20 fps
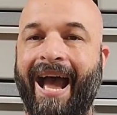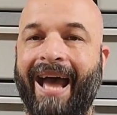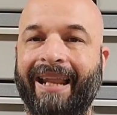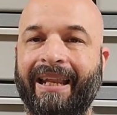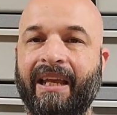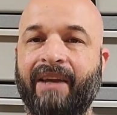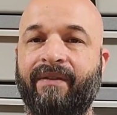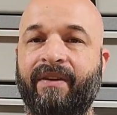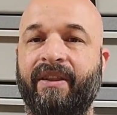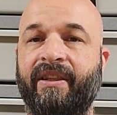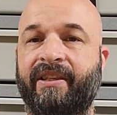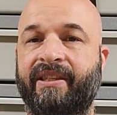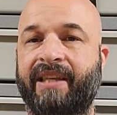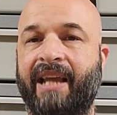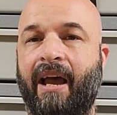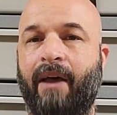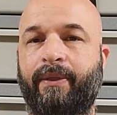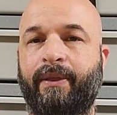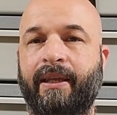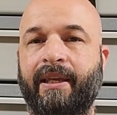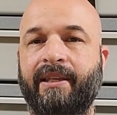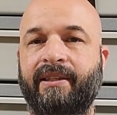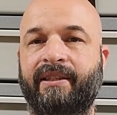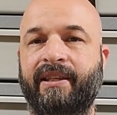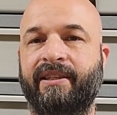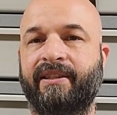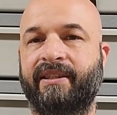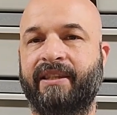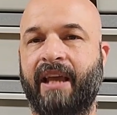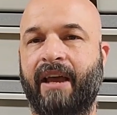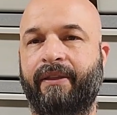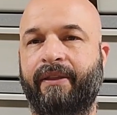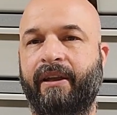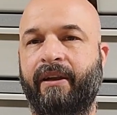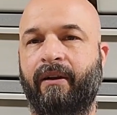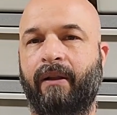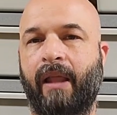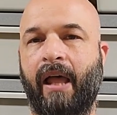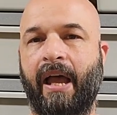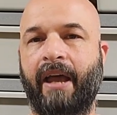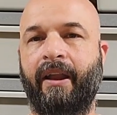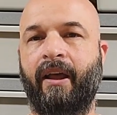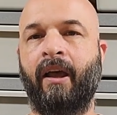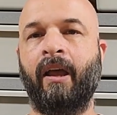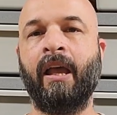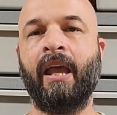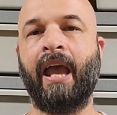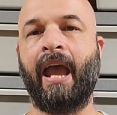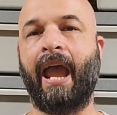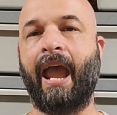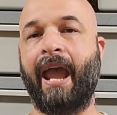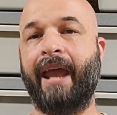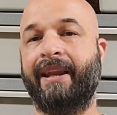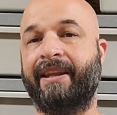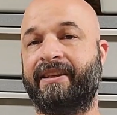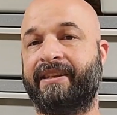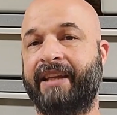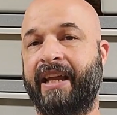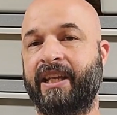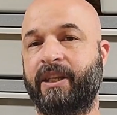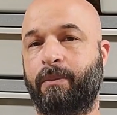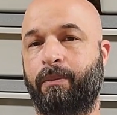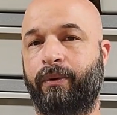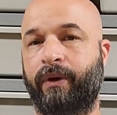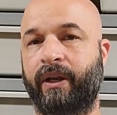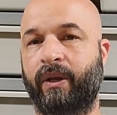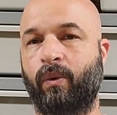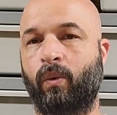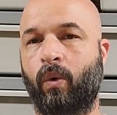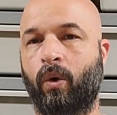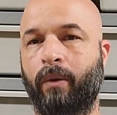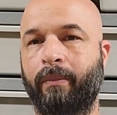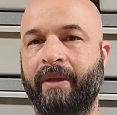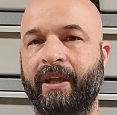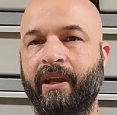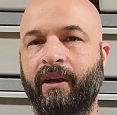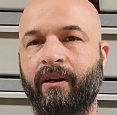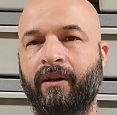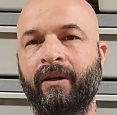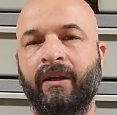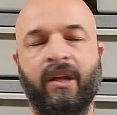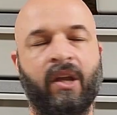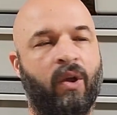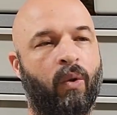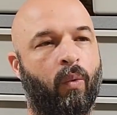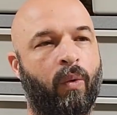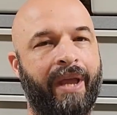I live in the Southeast in South Carolina, and it stays pretty warm here.